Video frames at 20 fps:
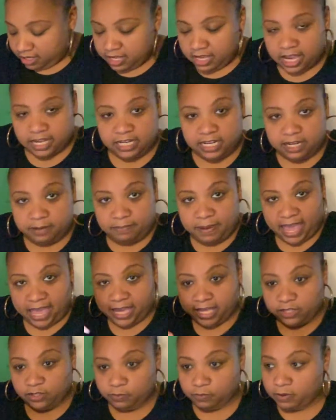I need a
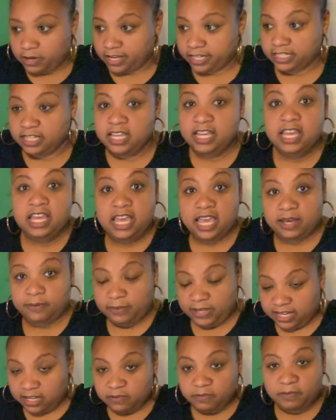page 1. And
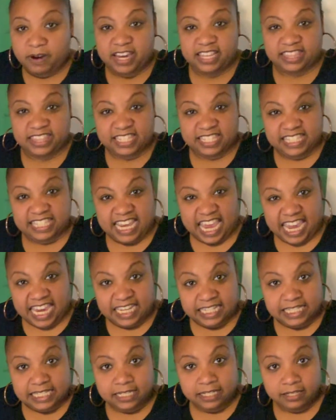we can write the
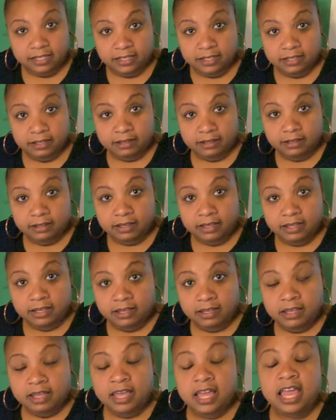date
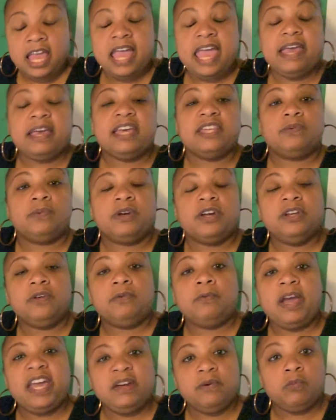because we're going to
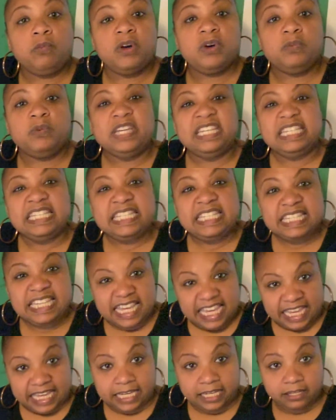write what we
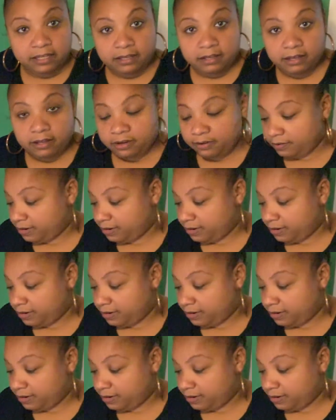see. All